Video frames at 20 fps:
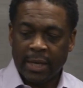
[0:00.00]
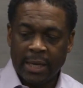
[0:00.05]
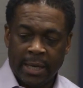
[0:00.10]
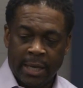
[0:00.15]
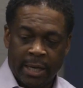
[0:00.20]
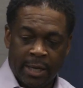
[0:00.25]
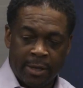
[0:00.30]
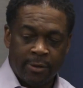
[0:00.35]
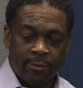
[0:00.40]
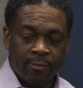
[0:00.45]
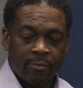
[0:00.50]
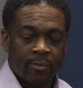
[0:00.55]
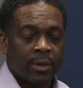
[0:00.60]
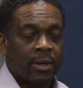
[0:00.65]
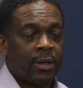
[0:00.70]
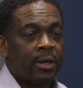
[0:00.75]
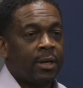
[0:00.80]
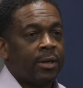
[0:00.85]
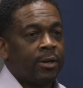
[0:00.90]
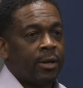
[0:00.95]
N,
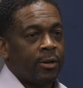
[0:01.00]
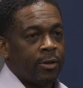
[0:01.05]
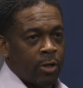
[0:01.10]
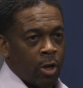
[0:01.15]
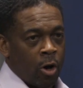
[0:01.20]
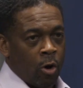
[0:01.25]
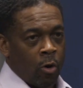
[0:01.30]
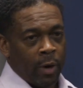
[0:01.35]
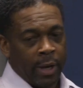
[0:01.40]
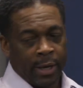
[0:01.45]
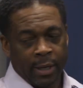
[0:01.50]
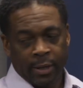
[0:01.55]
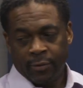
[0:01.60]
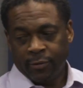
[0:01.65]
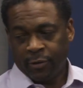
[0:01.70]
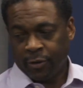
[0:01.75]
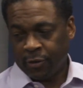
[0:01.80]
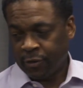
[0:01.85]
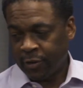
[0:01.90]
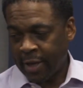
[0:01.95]
knowing
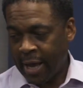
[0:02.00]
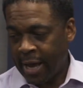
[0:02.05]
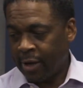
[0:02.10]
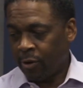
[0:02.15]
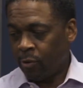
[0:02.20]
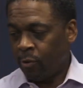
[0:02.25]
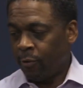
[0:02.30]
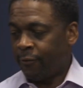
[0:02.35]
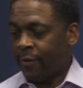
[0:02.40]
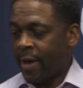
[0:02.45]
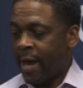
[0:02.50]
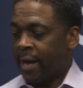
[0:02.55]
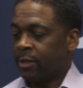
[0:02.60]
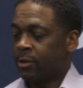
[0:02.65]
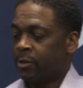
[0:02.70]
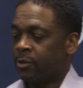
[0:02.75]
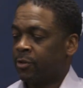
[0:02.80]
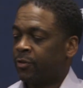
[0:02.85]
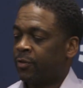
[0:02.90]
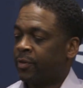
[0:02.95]
societal
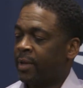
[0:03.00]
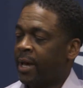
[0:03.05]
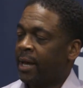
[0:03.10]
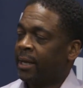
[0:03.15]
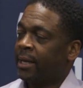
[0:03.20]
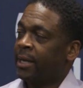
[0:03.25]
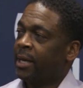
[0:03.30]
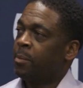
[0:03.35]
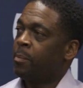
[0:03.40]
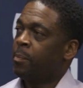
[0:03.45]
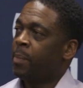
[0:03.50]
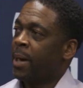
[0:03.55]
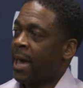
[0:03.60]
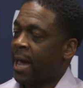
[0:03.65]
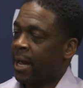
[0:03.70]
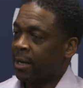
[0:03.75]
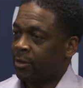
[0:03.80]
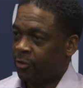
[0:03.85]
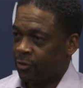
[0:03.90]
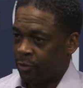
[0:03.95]
factors that
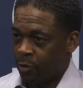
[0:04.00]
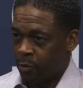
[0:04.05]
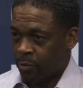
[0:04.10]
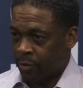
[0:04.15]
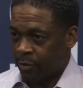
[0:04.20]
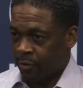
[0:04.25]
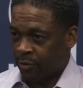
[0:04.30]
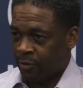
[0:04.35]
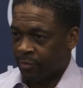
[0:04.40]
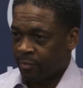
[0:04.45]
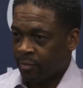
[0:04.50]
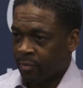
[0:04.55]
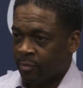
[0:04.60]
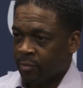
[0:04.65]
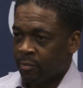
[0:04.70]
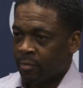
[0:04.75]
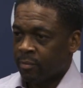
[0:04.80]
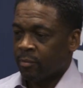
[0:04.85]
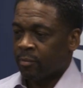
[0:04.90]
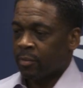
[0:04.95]
impact students.
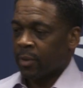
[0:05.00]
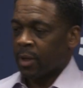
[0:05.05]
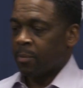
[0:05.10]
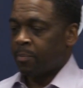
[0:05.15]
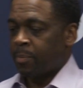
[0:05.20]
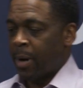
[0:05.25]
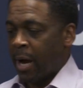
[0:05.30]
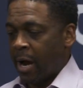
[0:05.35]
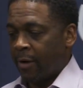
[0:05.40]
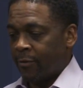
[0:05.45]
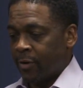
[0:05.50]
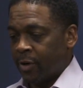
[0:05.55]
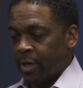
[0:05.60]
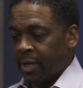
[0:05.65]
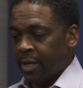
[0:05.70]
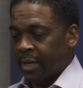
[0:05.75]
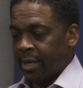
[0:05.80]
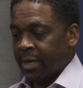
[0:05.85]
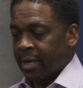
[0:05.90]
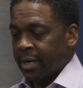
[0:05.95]

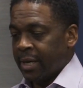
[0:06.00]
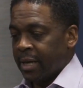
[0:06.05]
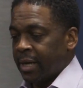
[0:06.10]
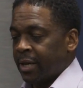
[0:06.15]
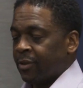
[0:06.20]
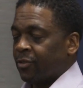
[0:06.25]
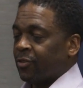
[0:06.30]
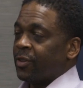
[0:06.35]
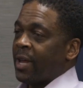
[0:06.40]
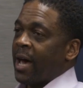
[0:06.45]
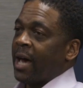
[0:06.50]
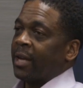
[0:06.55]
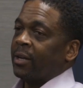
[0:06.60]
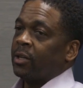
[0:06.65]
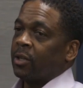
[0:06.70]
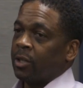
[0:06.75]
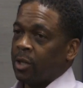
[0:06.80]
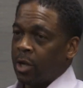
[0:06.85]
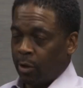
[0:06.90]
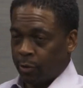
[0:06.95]
Poverty is not
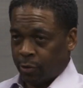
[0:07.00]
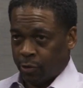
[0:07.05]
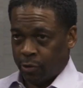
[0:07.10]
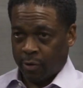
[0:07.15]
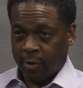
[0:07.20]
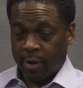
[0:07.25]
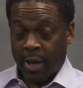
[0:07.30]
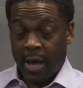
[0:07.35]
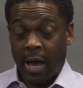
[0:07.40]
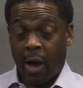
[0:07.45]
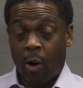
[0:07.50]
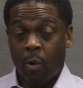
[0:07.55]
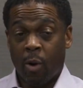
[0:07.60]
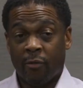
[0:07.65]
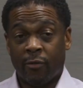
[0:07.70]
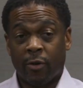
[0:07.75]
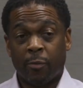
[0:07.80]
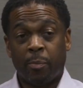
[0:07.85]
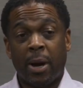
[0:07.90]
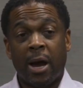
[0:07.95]
a culture.
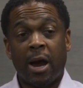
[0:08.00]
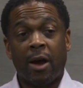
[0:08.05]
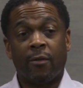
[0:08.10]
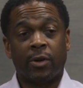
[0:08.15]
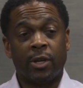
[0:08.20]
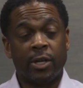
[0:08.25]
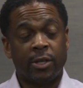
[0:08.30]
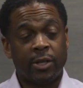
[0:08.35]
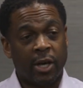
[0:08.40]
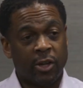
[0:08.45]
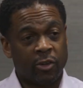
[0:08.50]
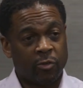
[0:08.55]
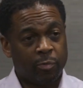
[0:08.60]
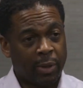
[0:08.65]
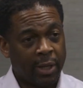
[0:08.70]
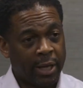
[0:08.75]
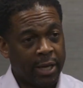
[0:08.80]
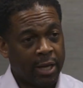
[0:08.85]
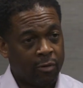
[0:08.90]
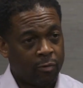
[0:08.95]
However, poverty does
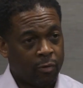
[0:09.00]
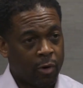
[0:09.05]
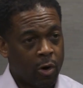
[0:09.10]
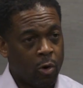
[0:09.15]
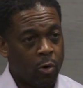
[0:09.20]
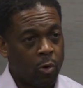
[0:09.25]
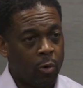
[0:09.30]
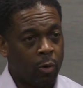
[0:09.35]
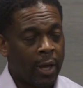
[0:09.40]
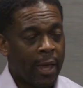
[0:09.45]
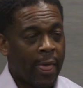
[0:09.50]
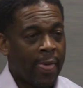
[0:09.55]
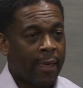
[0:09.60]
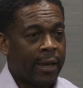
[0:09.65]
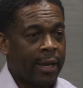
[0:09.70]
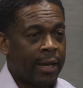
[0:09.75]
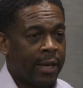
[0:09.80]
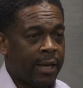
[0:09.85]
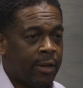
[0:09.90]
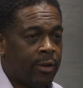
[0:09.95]
play a role
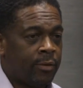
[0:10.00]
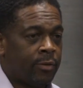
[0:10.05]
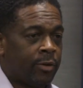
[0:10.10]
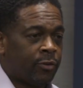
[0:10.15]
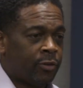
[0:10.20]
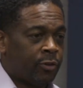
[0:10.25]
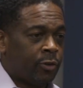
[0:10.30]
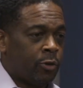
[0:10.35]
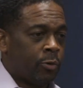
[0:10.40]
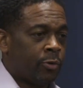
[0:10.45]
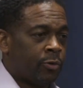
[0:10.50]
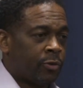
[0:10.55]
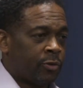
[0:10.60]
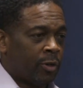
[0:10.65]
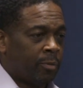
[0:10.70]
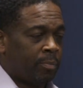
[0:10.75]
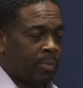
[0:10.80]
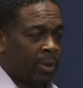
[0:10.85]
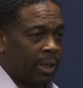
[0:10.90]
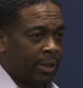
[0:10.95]
in a student's
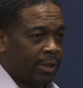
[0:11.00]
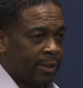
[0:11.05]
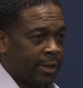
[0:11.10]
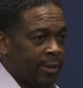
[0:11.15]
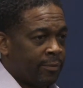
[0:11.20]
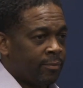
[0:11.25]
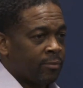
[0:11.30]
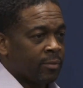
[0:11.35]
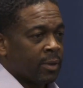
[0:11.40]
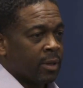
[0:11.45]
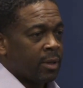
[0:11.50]
ability